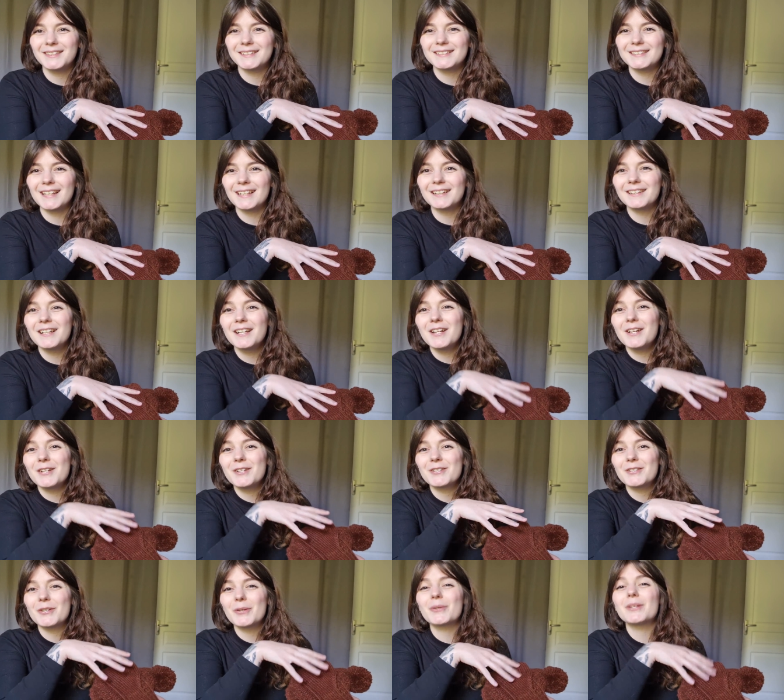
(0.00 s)
sale.
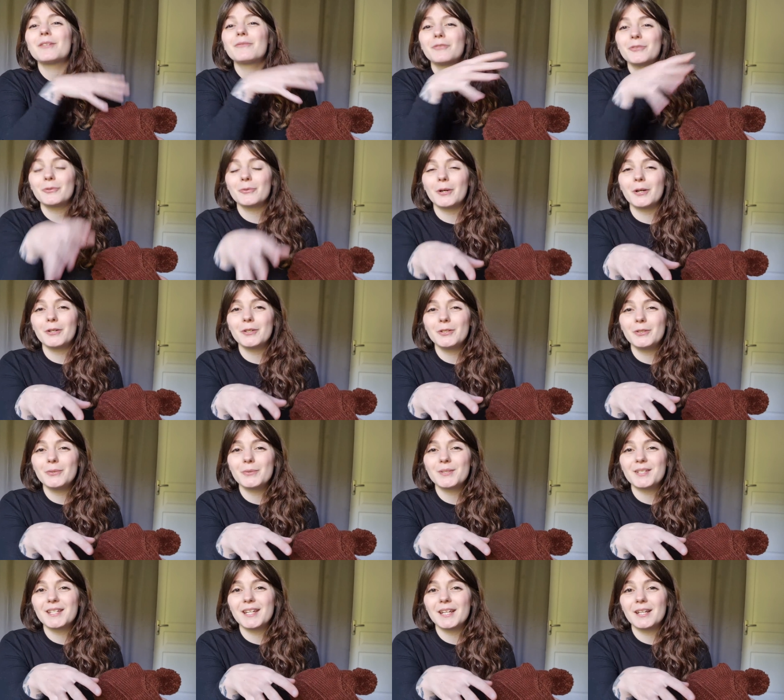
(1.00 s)
So if you are
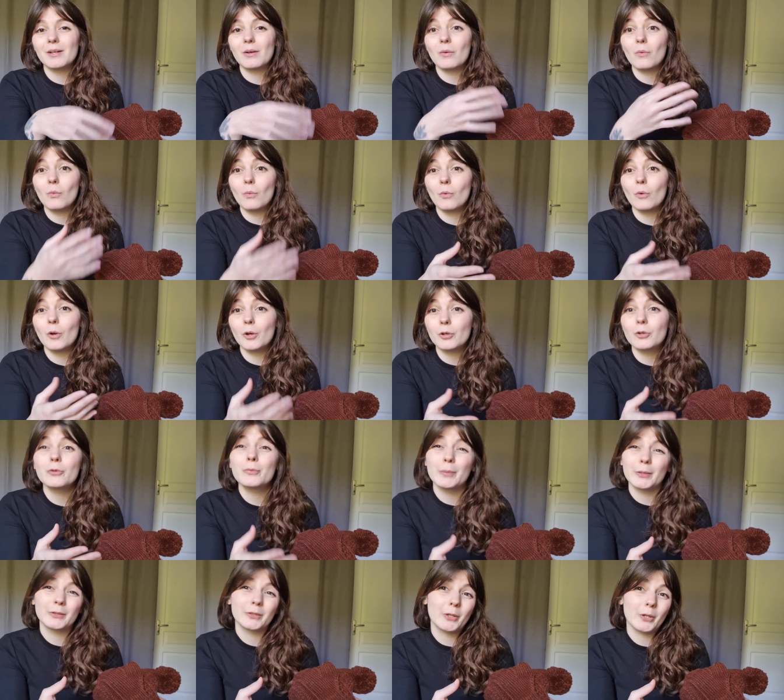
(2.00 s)
using a
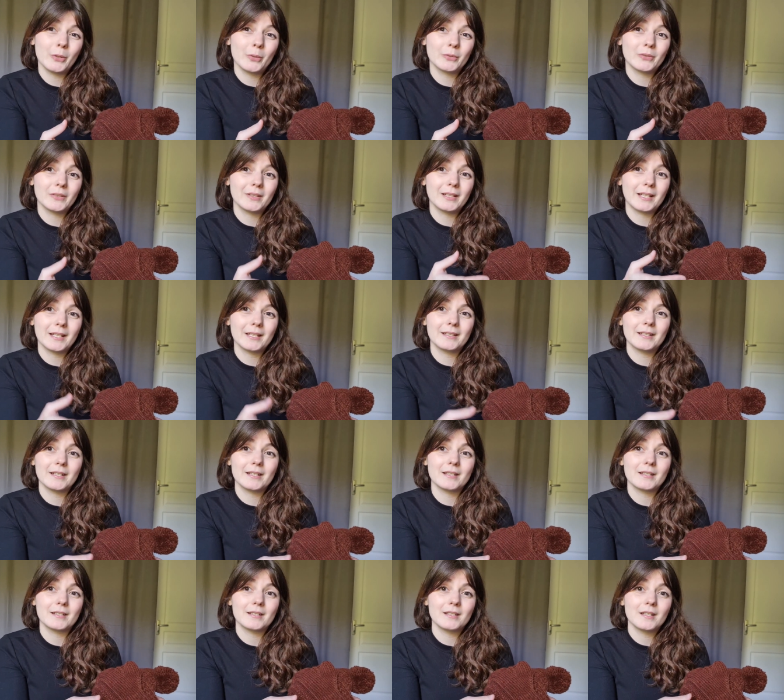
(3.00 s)
coupon code like
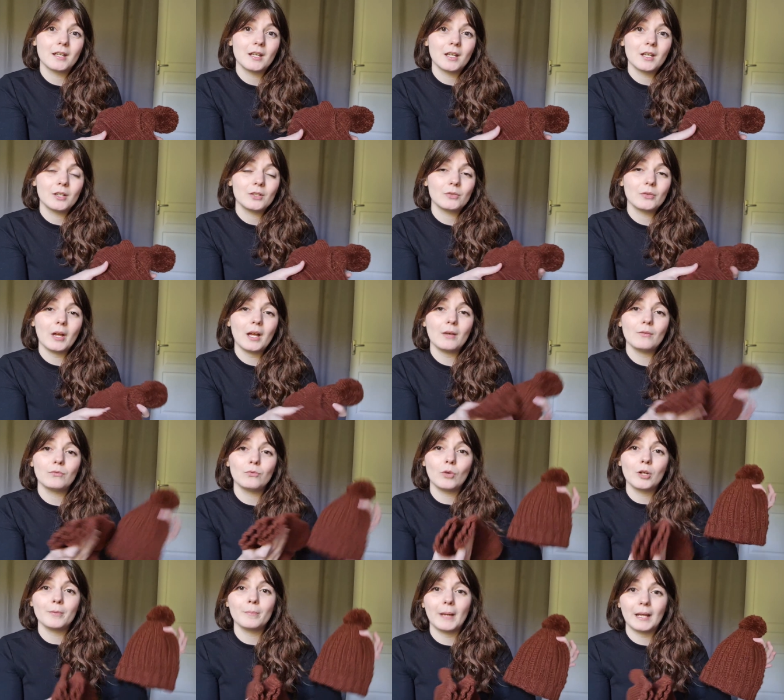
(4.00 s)
this to have
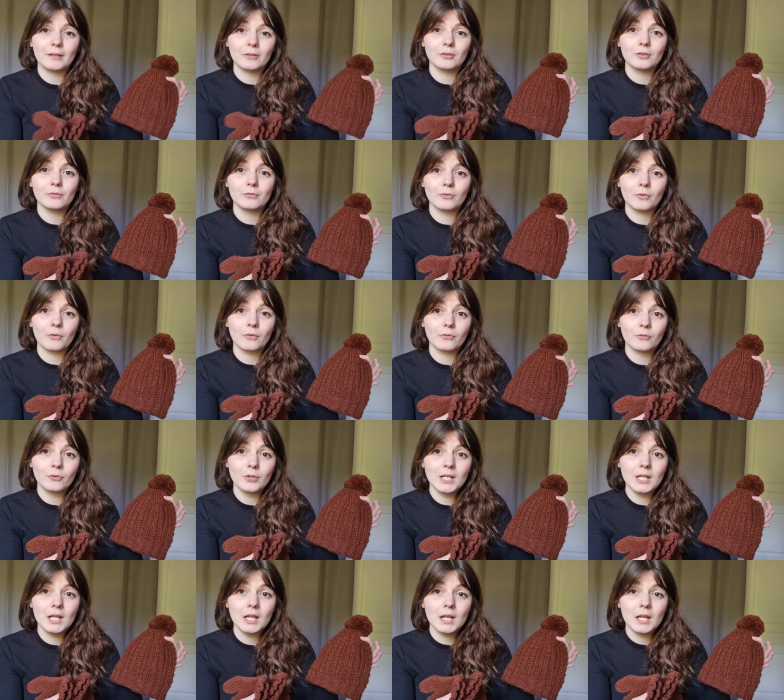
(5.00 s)
one pattern for
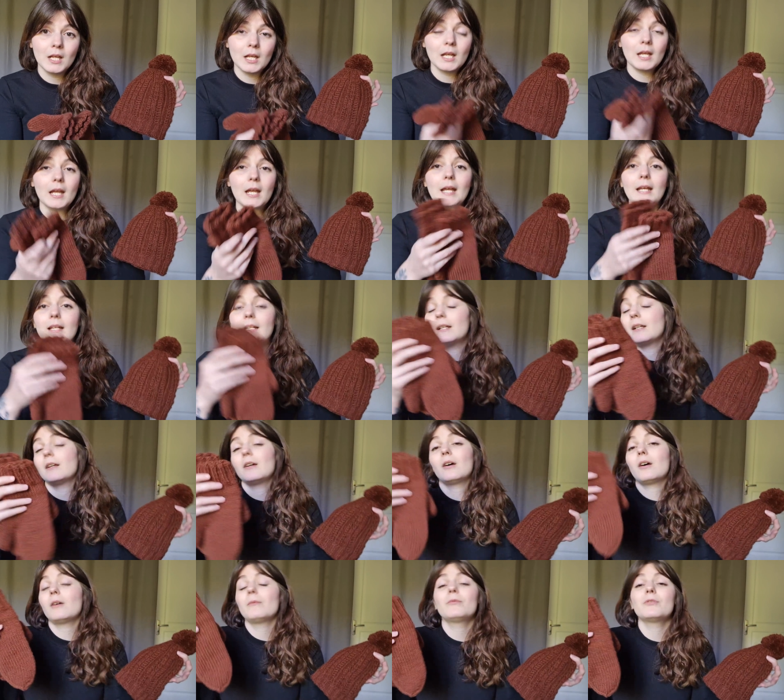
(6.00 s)
free,
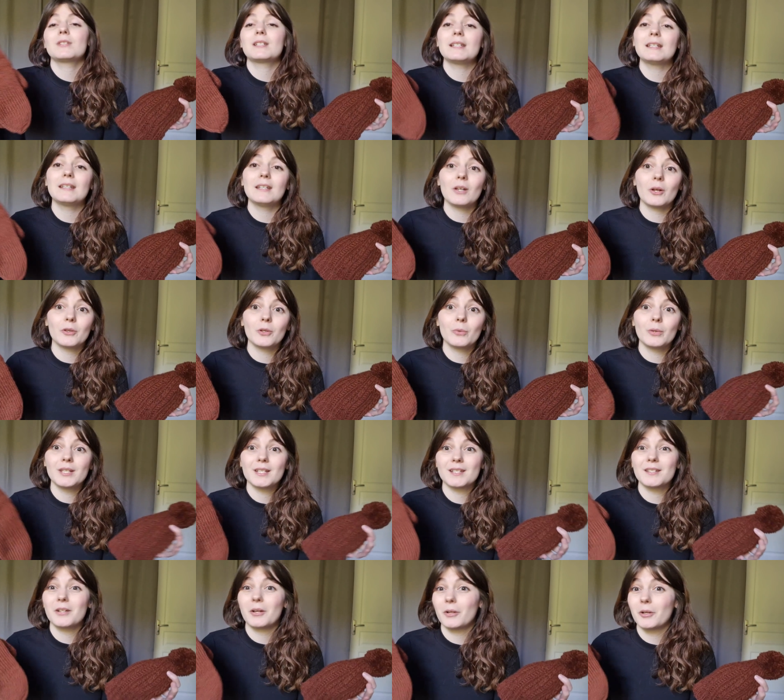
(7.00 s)
obviously the other one
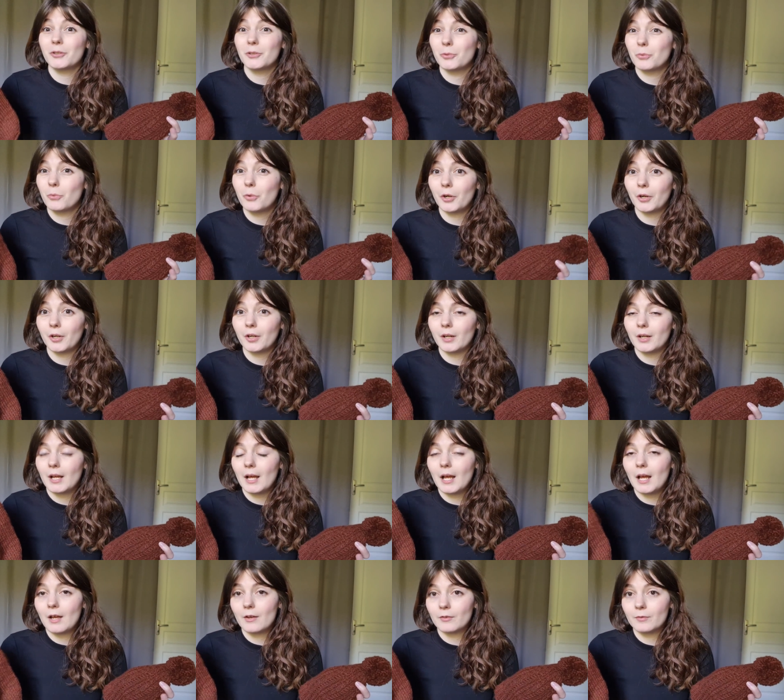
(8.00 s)
is not going to work
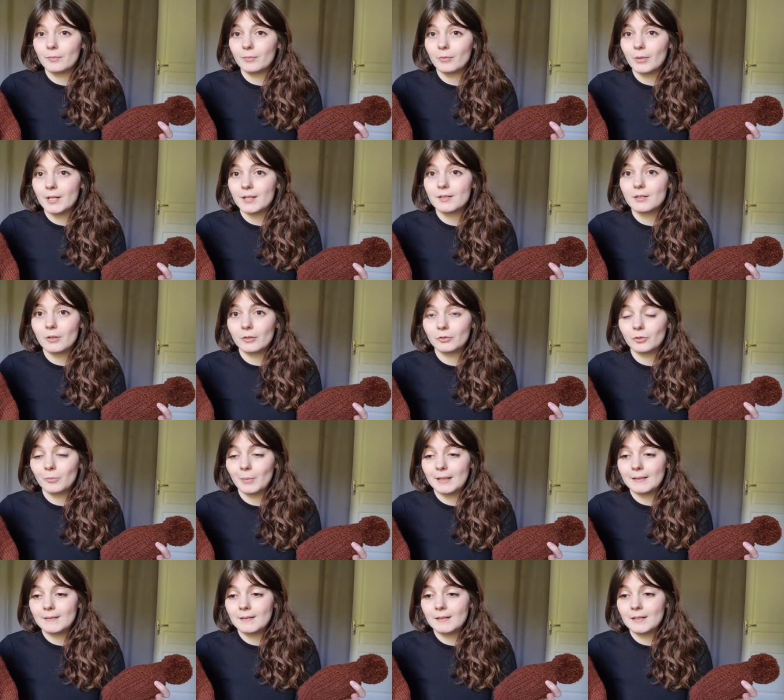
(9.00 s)
half price
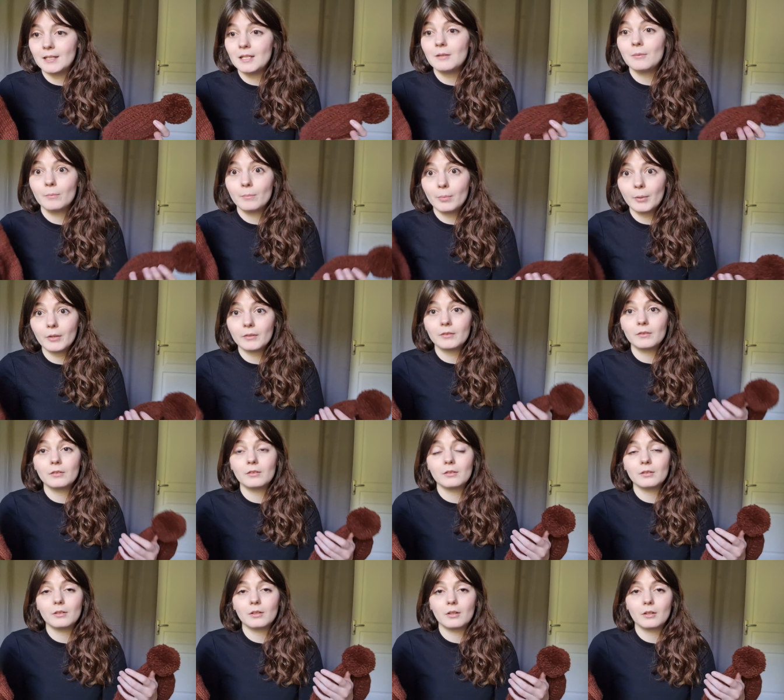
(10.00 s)
automatically, but
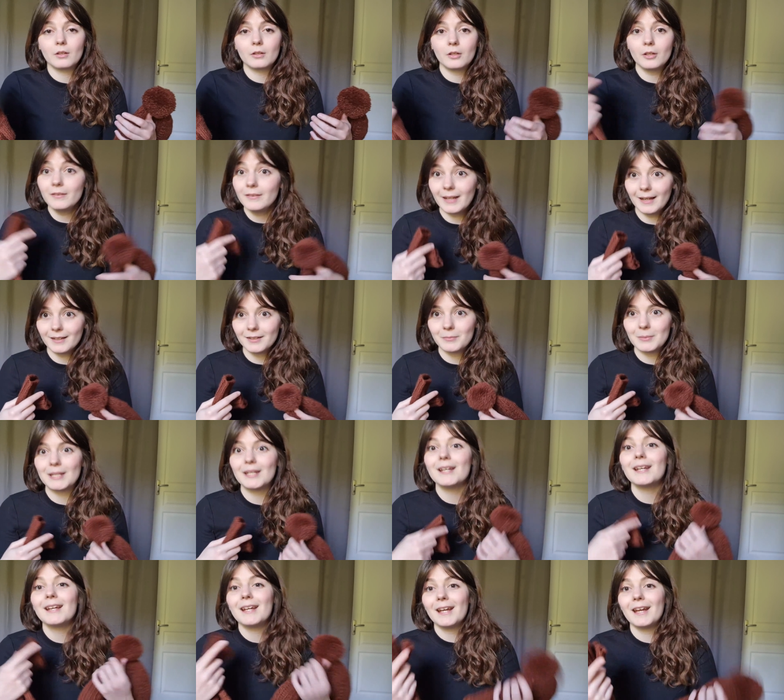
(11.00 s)
contact me
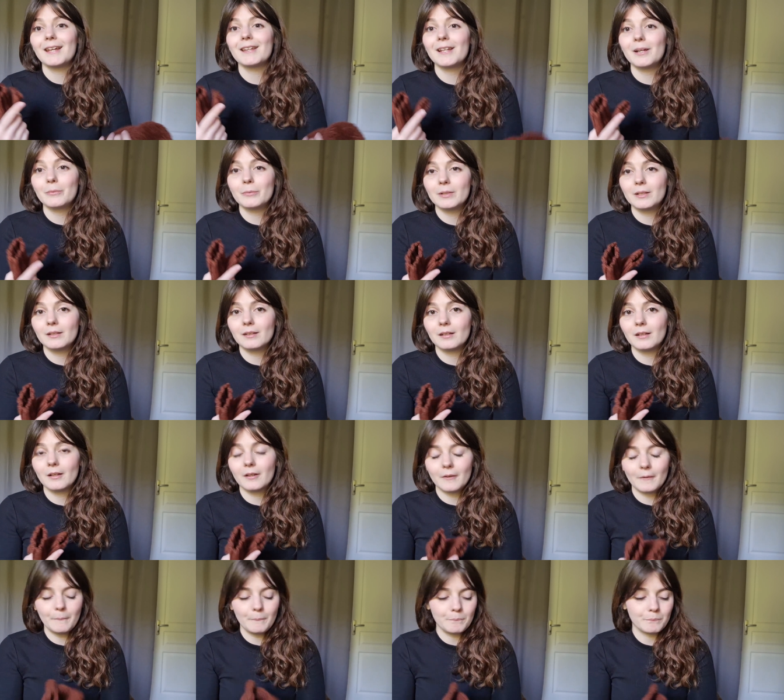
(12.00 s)
and I will
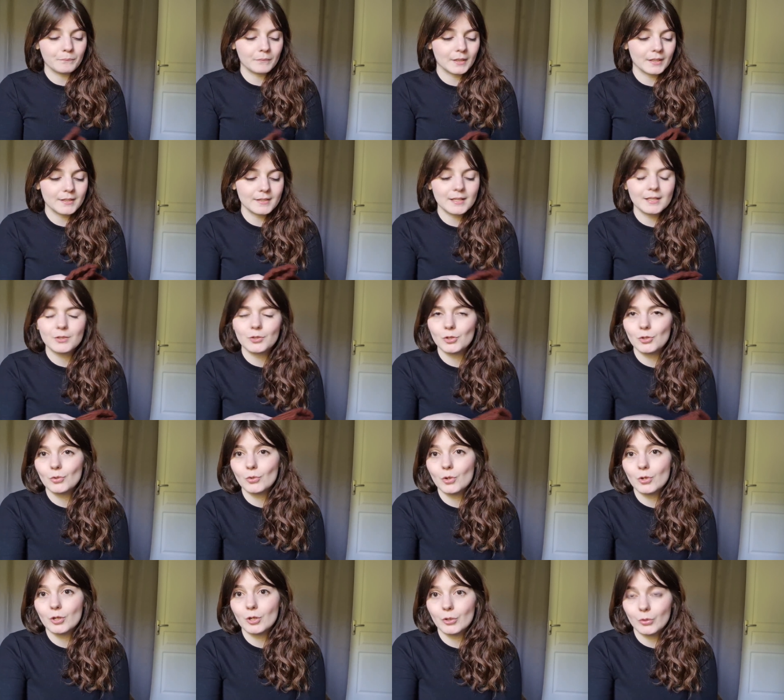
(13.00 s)
send you
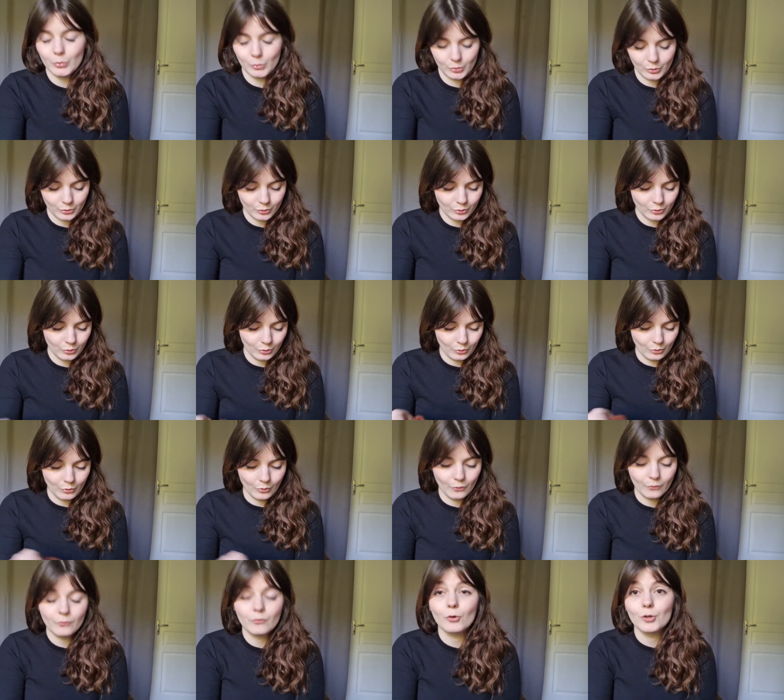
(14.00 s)
a code to
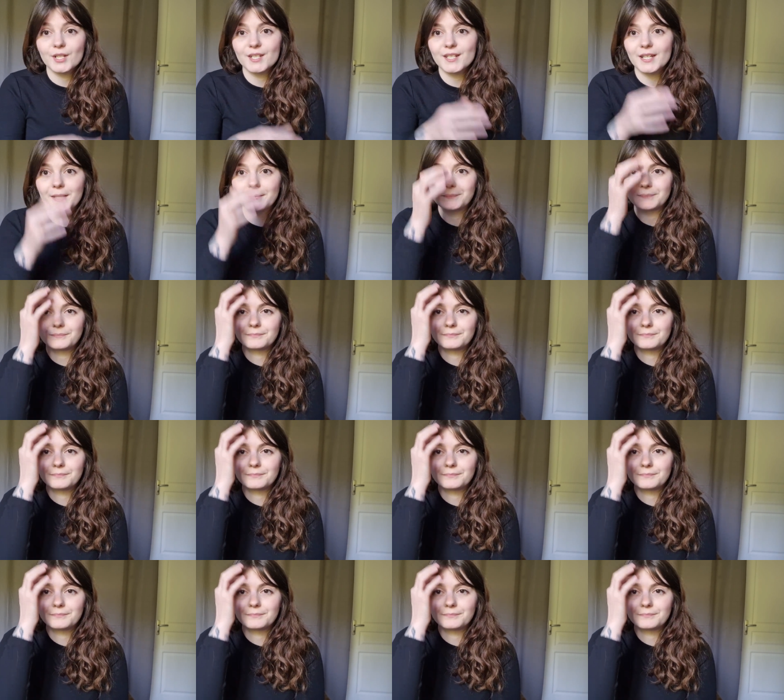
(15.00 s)
force it,